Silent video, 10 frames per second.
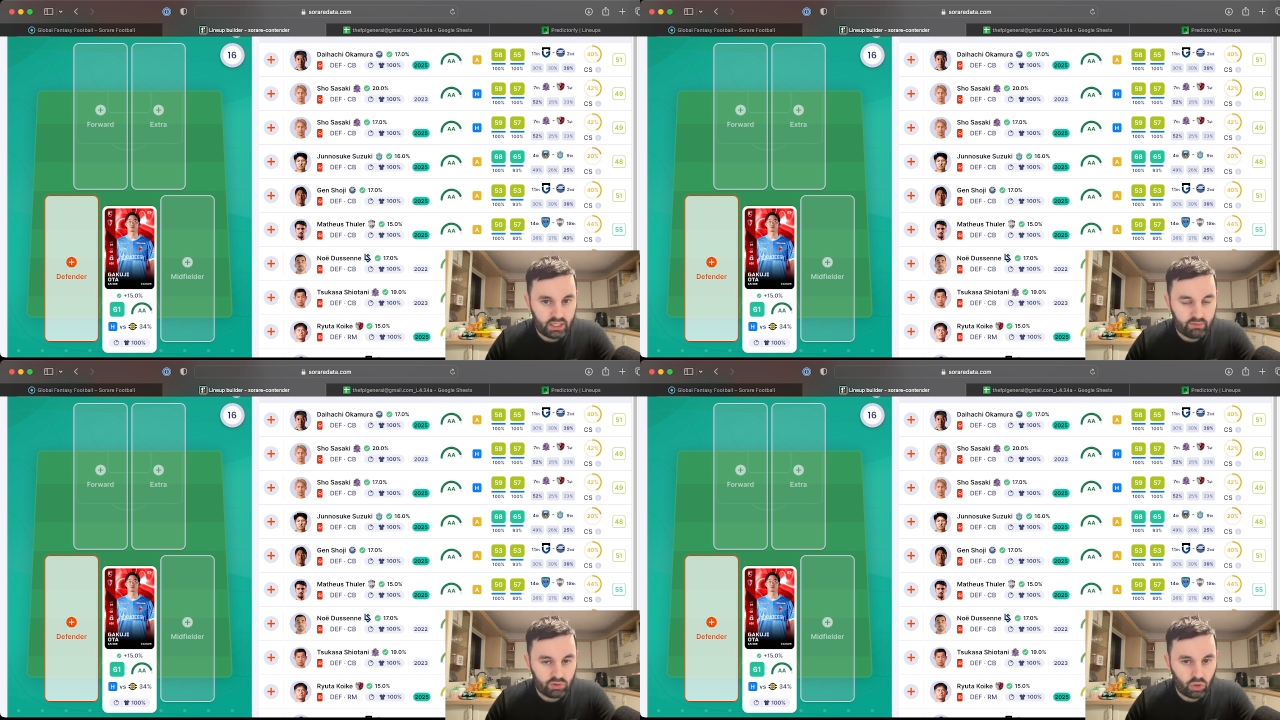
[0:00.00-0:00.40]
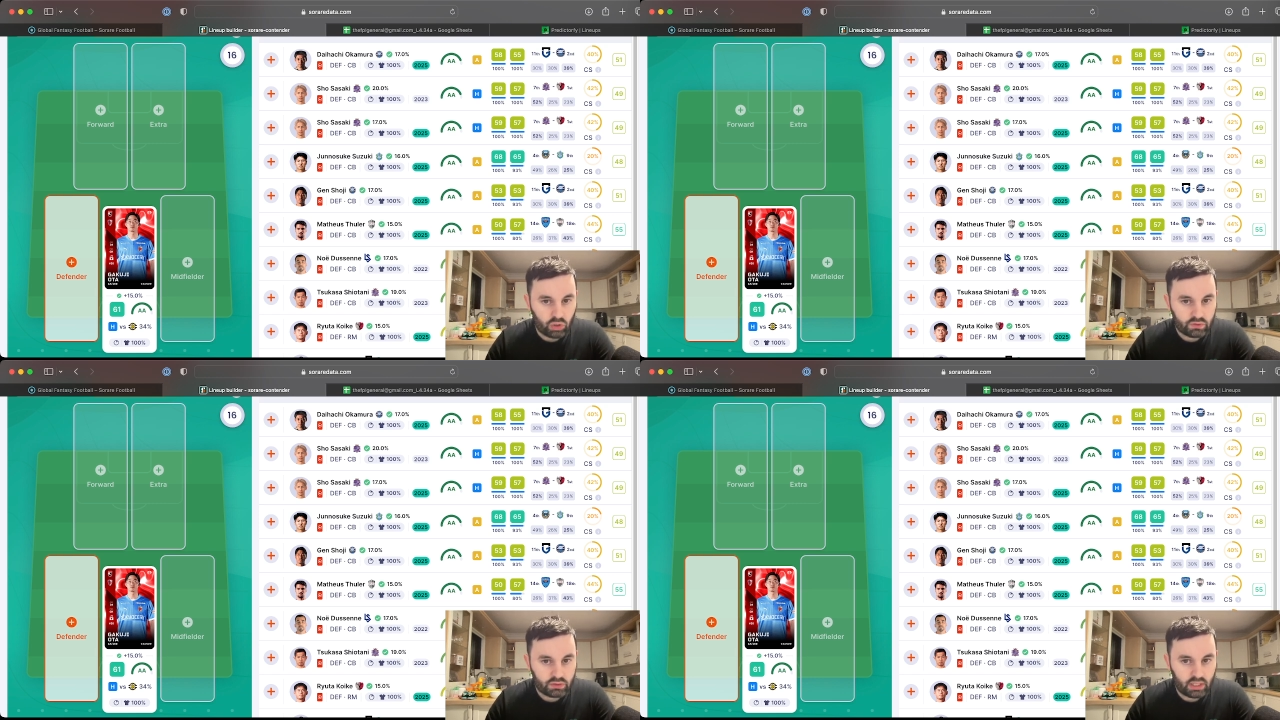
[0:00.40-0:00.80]
I've
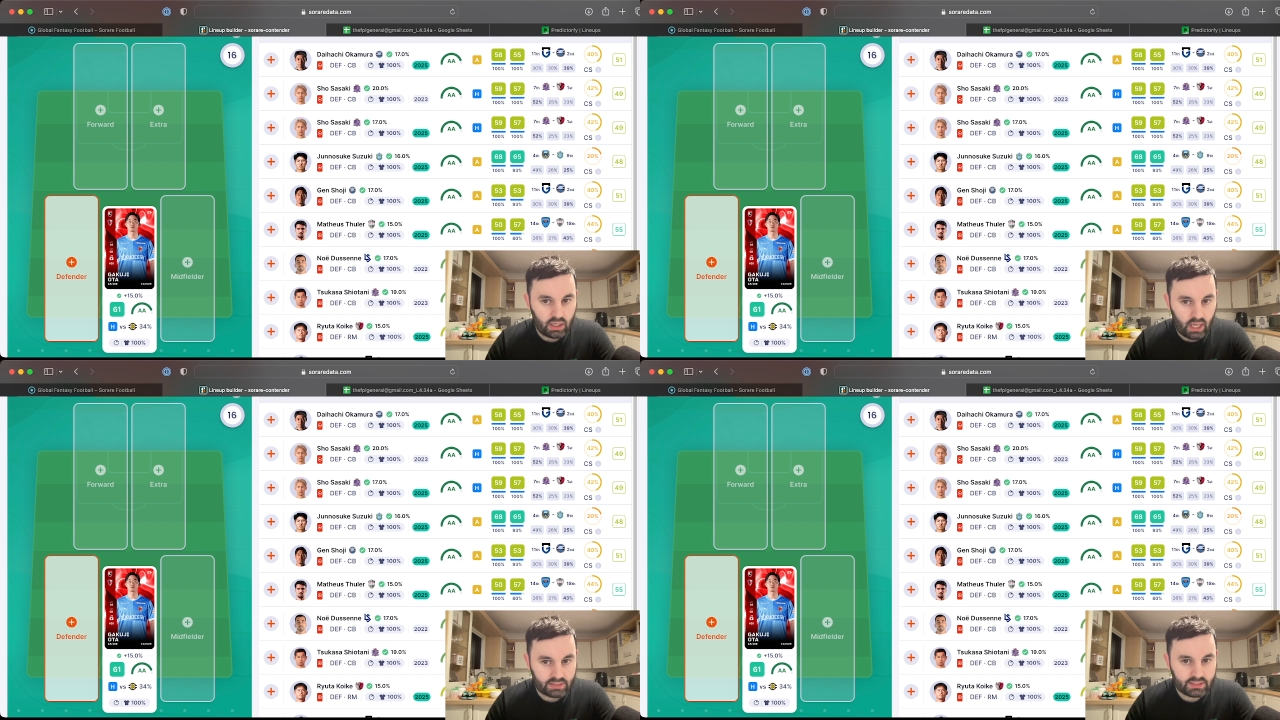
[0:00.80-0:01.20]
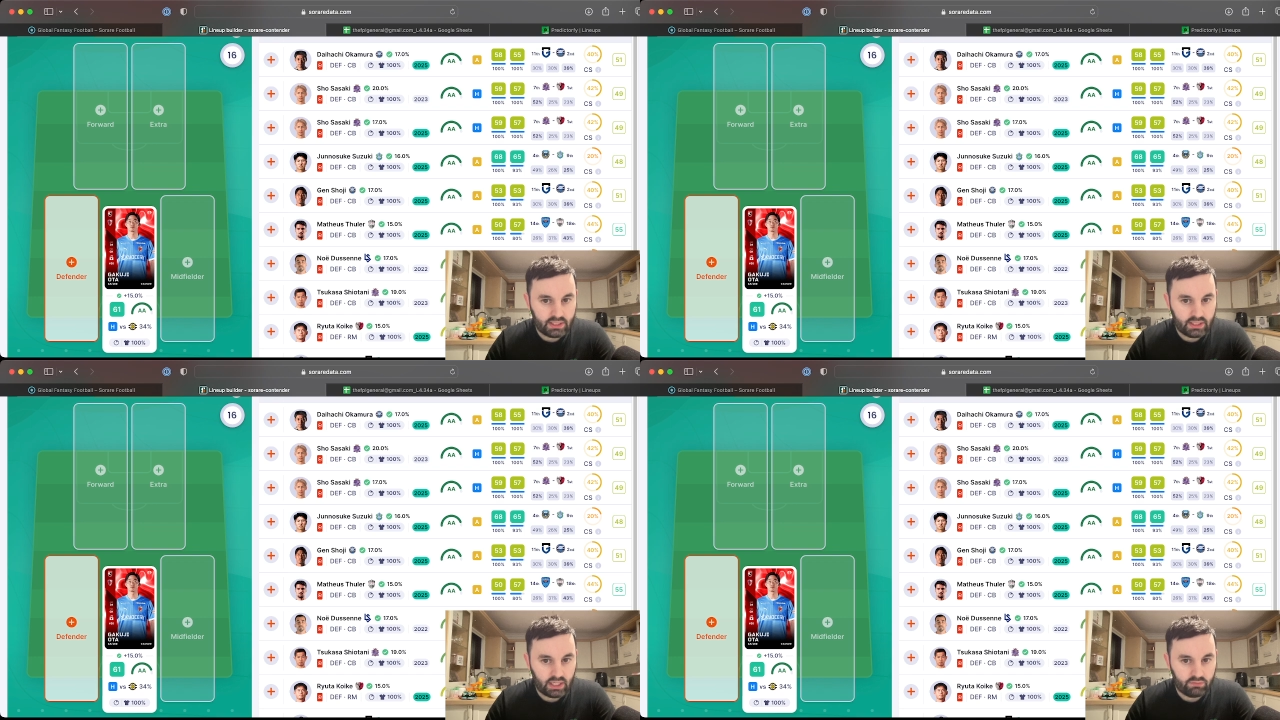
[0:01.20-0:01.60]
got a
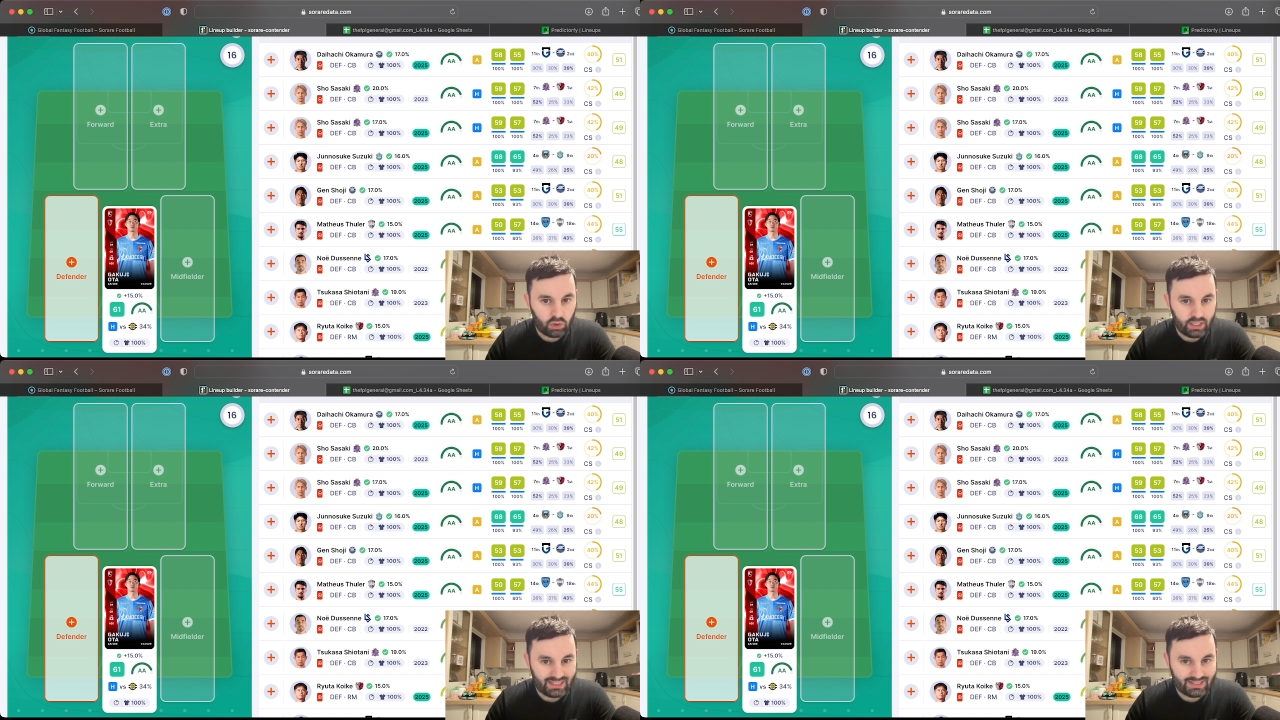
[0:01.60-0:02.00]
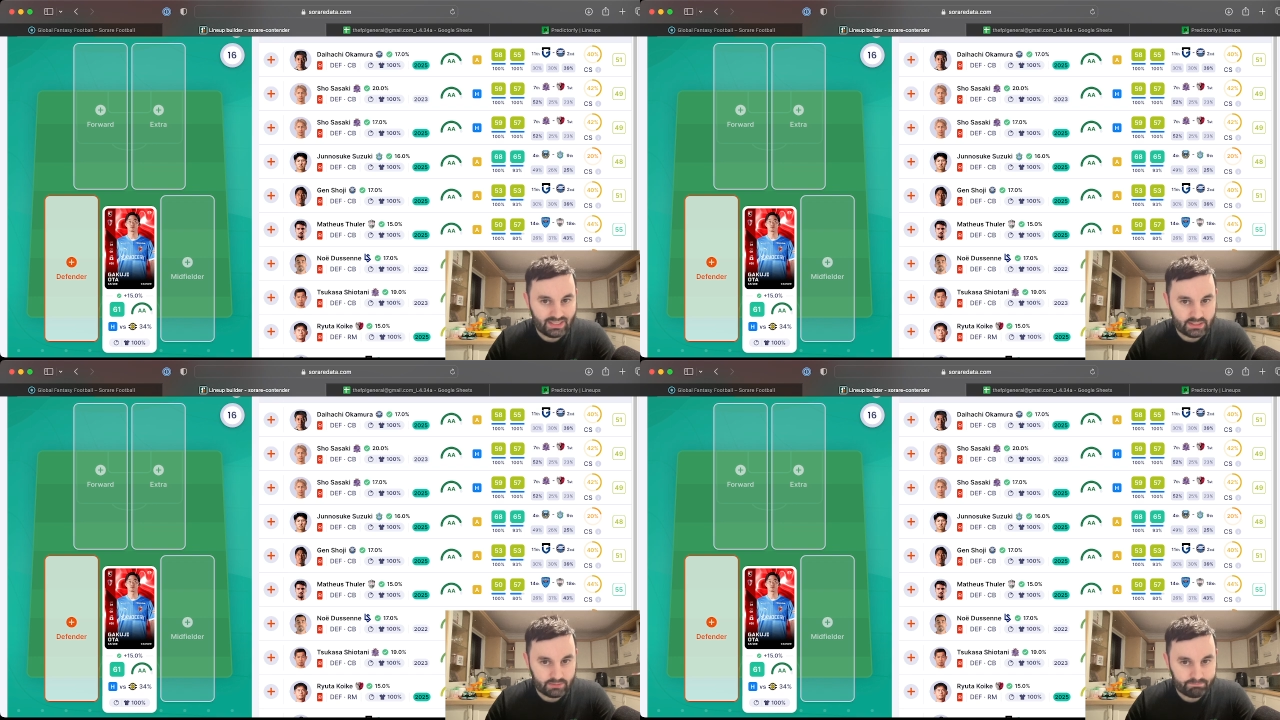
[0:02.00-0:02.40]
classic and I've got an
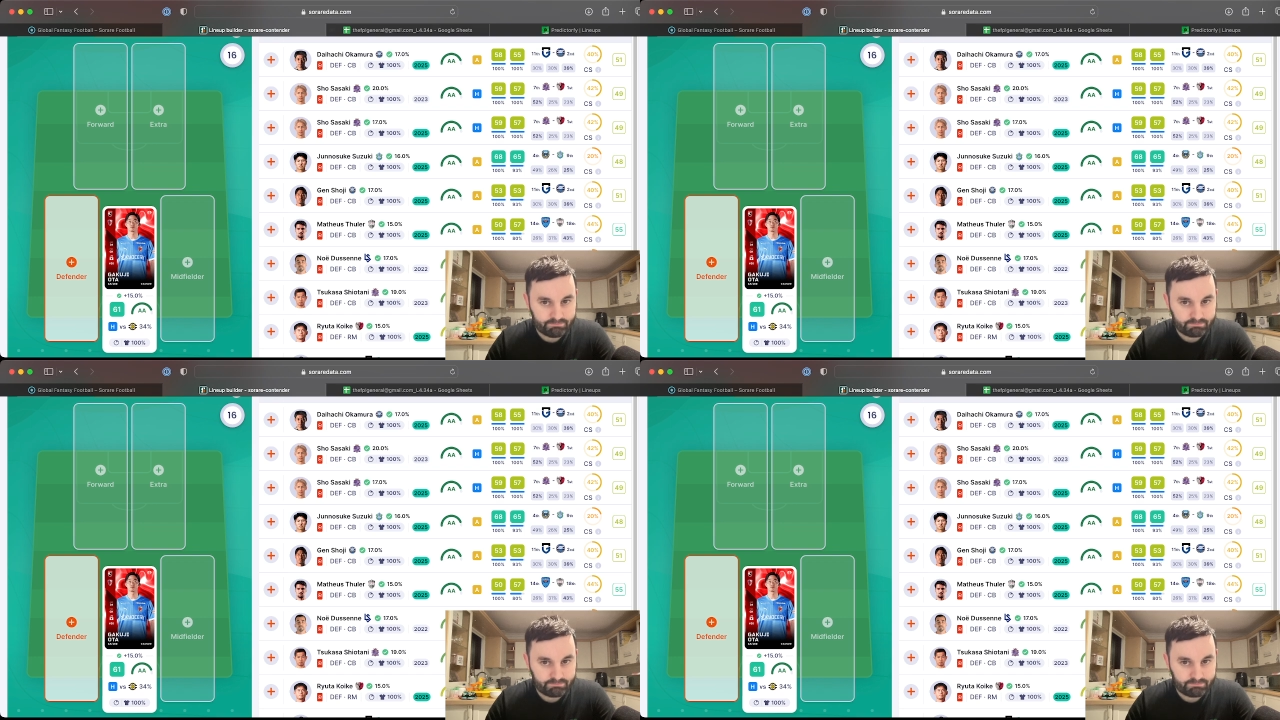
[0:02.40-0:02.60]
in-season.